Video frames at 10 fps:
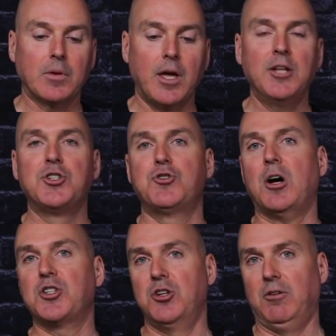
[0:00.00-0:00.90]

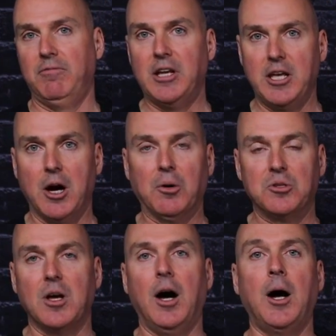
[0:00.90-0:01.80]
Instructional
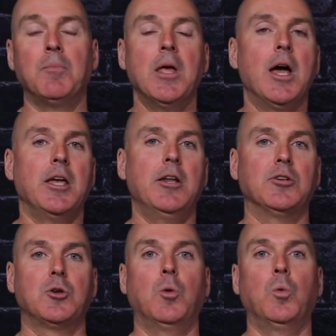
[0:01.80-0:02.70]
videos.
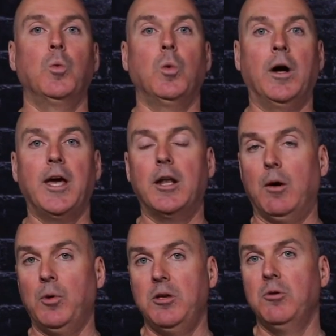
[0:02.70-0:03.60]
So again,
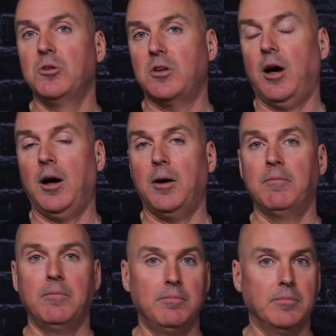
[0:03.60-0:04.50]
we use
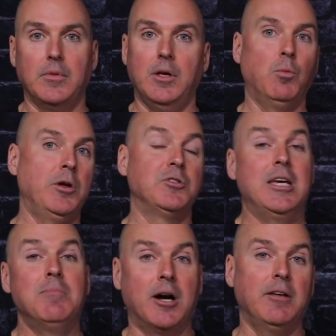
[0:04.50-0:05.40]

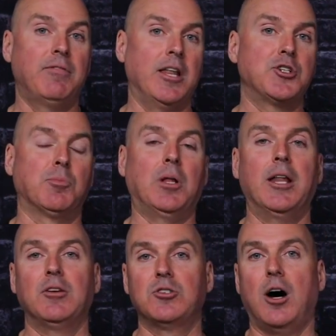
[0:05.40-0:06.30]
eMoney financial
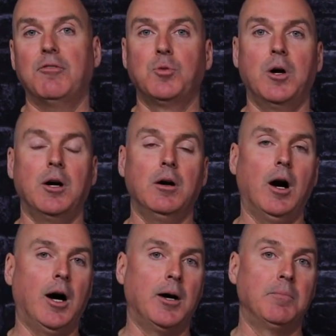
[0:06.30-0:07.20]
planning software.
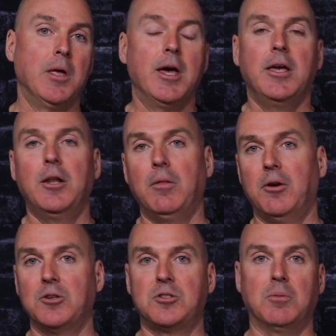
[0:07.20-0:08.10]

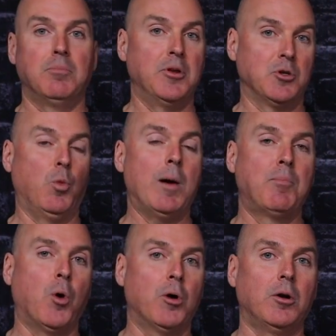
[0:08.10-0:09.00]
There's a web
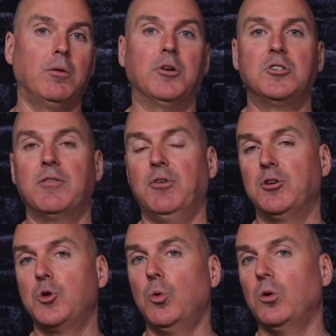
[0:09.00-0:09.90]
portal. There's
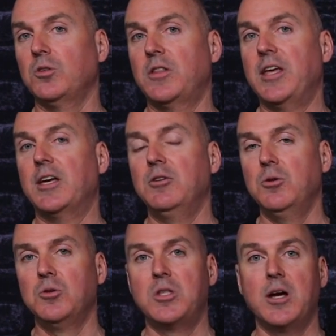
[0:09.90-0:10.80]
different tools that they can
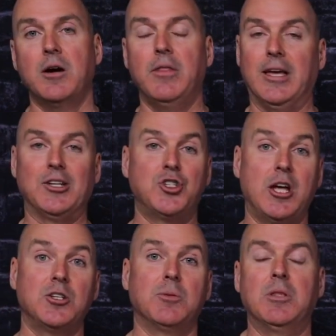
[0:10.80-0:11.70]
use there. They can
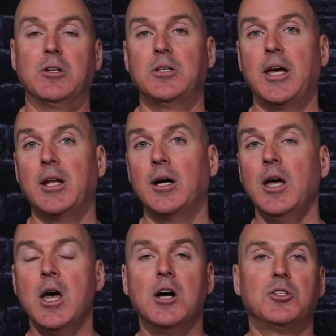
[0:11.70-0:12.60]
change some of their data.
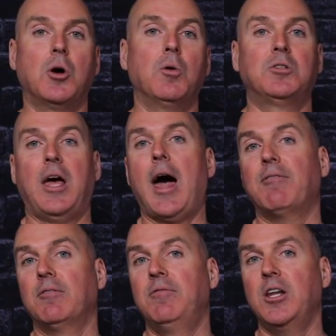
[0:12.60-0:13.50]
So to have
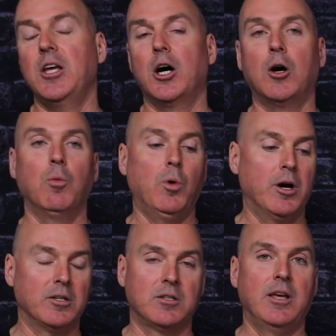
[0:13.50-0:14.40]
a video where
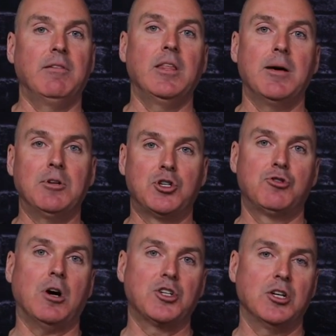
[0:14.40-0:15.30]
it's giving them
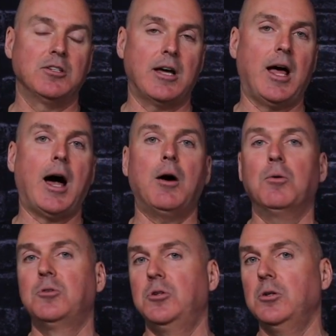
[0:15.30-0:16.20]
instructions on
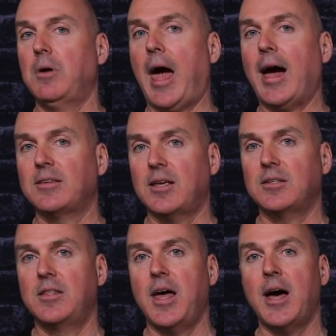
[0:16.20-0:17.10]
how to
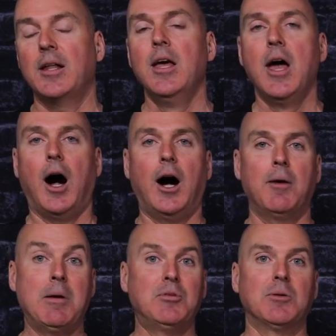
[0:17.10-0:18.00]
access that,
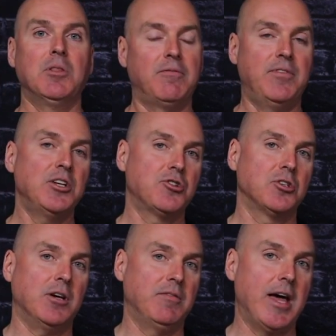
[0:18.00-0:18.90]
maybe some of the
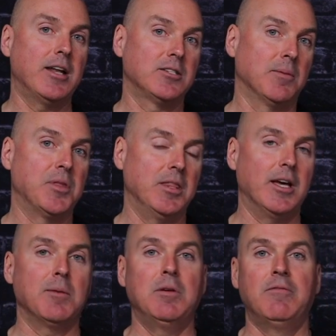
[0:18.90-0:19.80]
features of that, is something
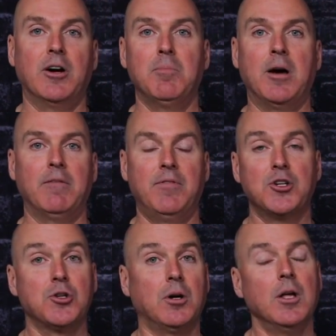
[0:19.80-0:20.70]
that could be very
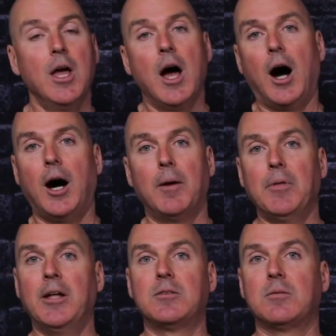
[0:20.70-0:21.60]
beneficial.
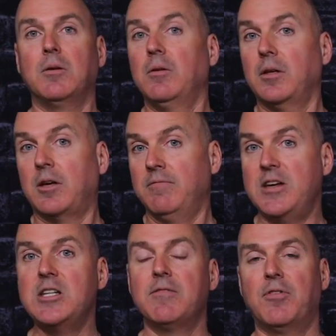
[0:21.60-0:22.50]
It's
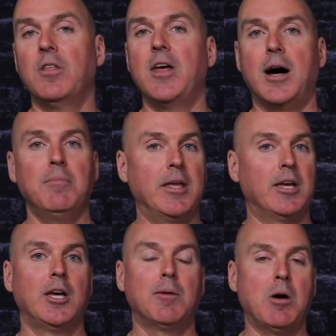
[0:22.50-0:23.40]
convenient for them. They
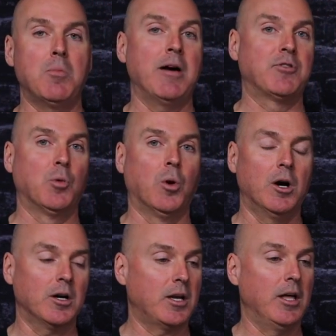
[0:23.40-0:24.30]
can come home after
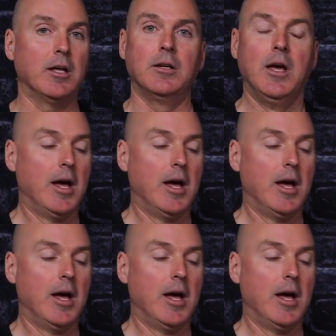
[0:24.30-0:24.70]
work and